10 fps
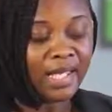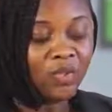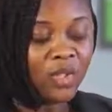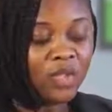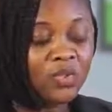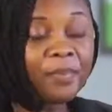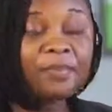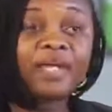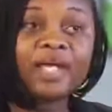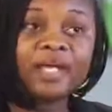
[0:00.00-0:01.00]
And when you
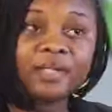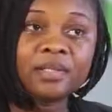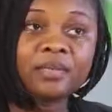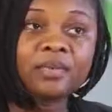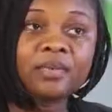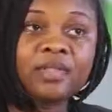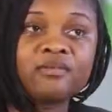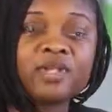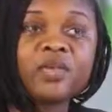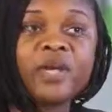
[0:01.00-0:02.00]
apply,
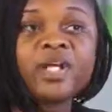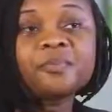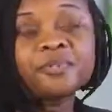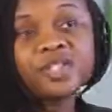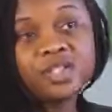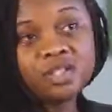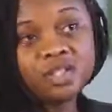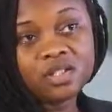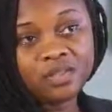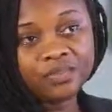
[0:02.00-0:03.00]
the required
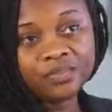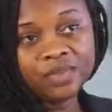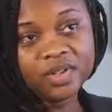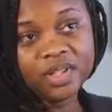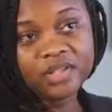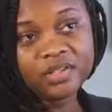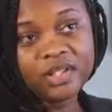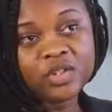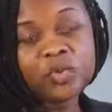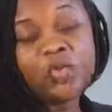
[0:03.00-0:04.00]
procedure is
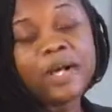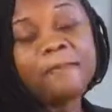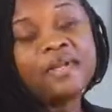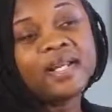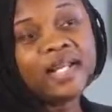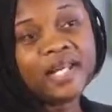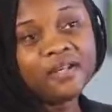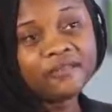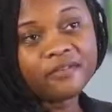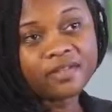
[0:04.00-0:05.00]
that you
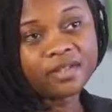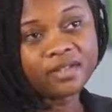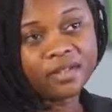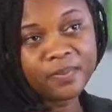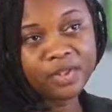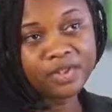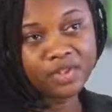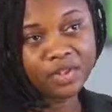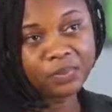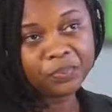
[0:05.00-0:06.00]
apply for a
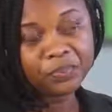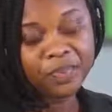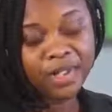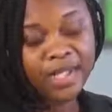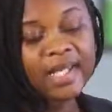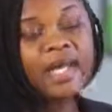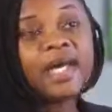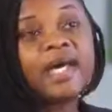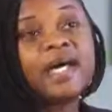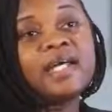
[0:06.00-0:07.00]
suspension,
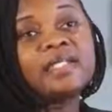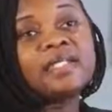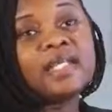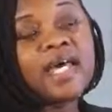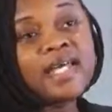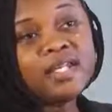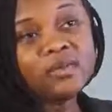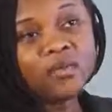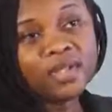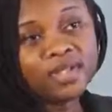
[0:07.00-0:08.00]
and
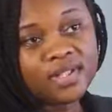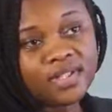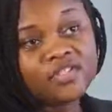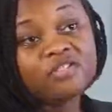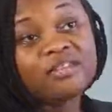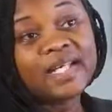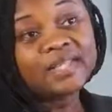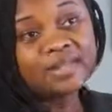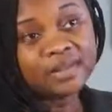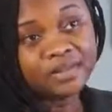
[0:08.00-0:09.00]
then once it is
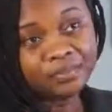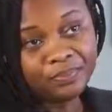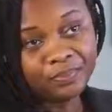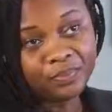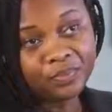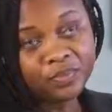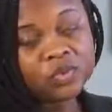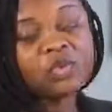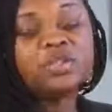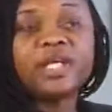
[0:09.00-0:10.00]
granted,
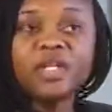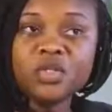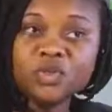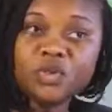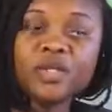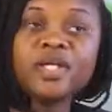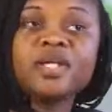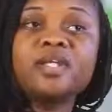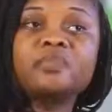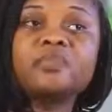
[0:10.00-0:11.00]
then you go
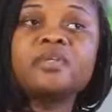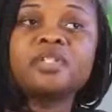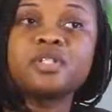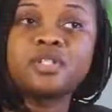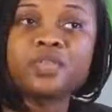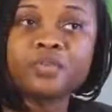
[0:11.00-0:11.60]
ahead and purchase